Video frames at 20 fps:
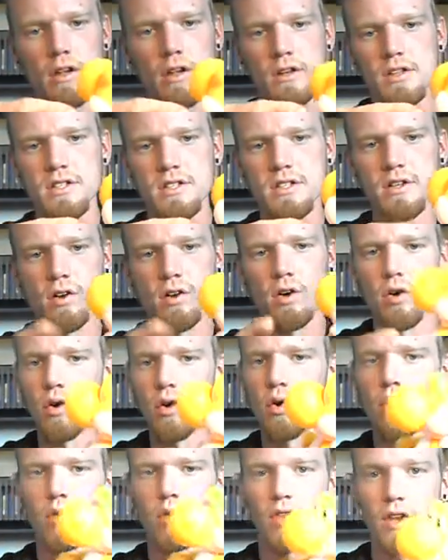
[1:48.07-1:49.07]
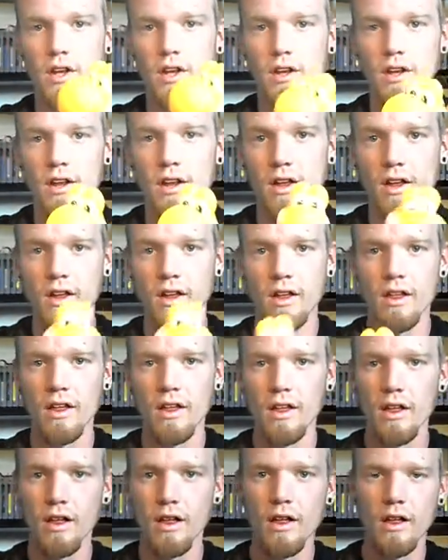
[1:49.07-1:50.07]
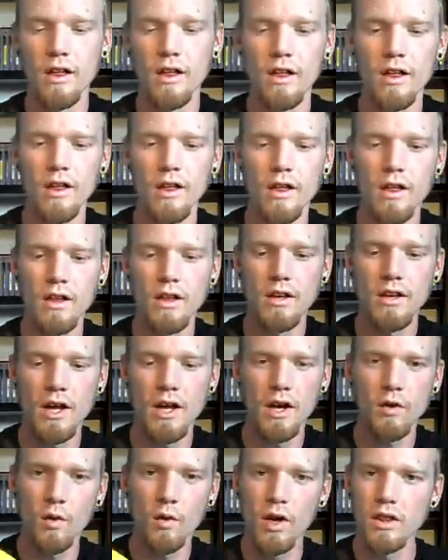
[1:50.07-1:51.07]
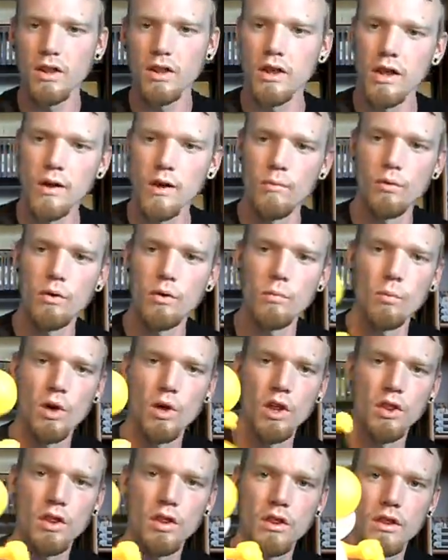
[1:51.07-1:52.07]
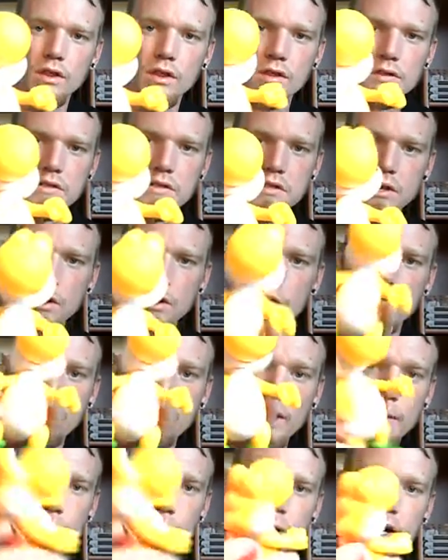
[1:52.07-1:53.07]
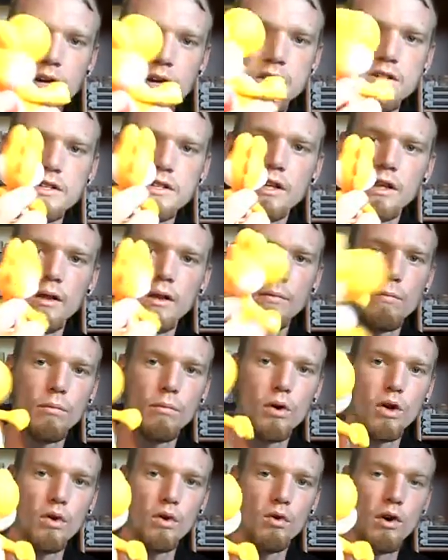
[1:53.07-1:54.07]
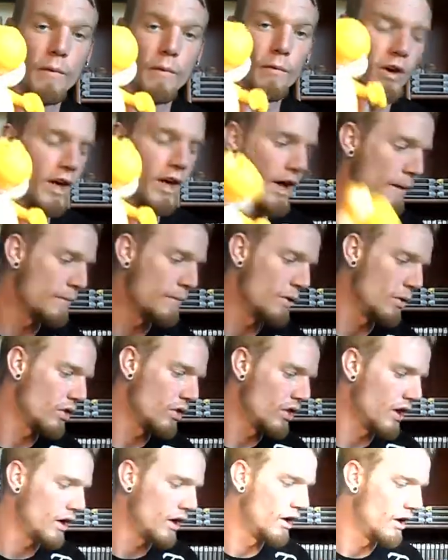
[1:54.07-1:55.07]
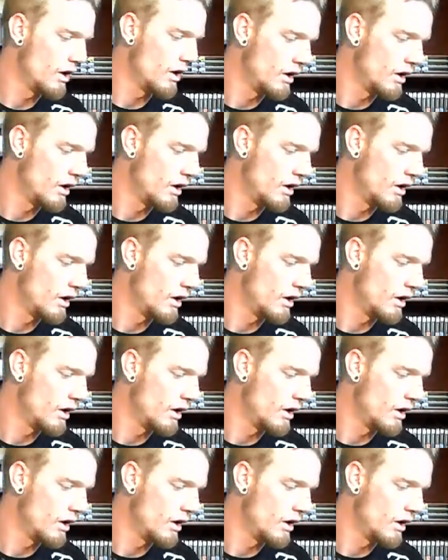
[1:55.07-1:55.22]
Just a little cool thing to decorate the game room with. So $5, pretty cool. I'm really happy with it.